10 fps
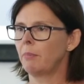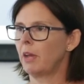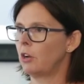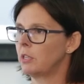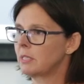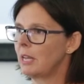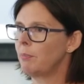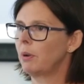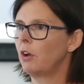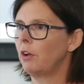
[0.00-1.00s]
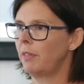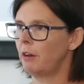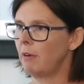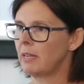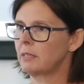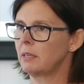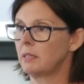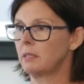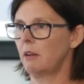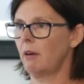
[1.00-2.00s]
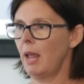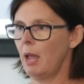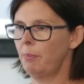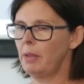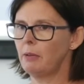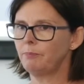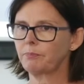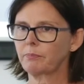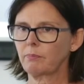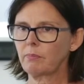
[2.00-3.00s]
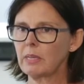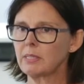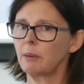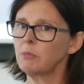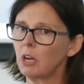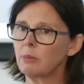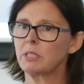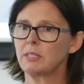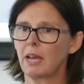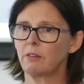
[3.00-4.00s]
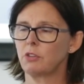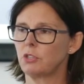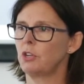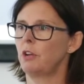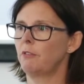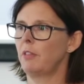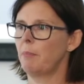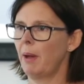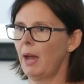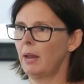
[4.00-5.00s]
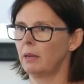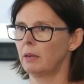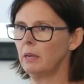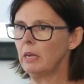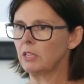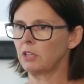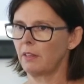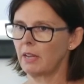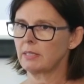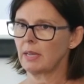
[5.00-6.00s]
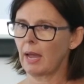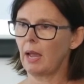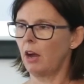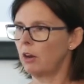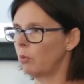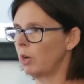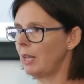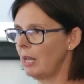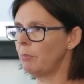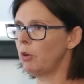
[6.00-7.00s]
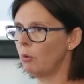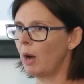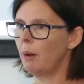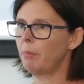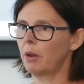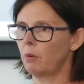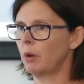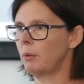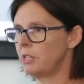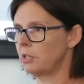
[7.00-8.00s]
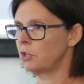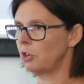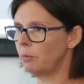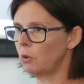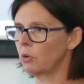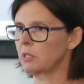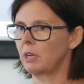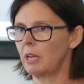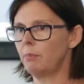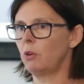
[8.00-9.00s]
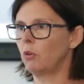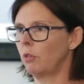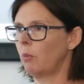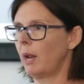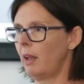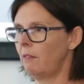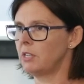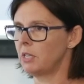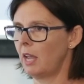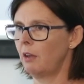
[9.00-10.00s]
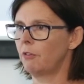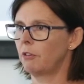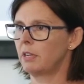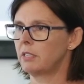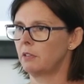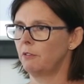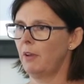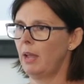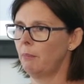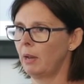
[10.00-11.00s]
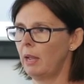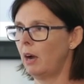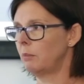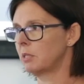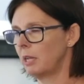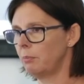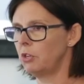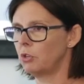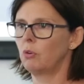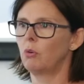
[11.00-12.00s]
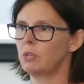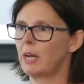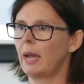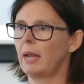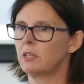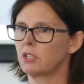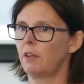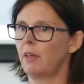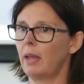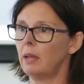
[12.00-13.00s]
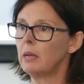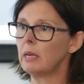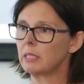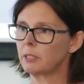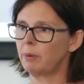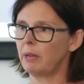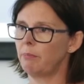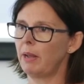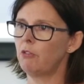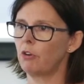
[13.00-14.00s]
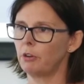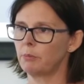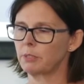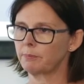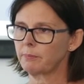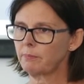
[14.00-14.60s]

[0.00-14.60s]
they don't sleep a lot, they're restless, they're unhappy. Sometimes it's out of concern for their partner. So they say, I don't want to keep you up, I don't want to disturb your sleep, you're the one having to care for the rest of the family, I'm sleeping all day. So they split bedrooms.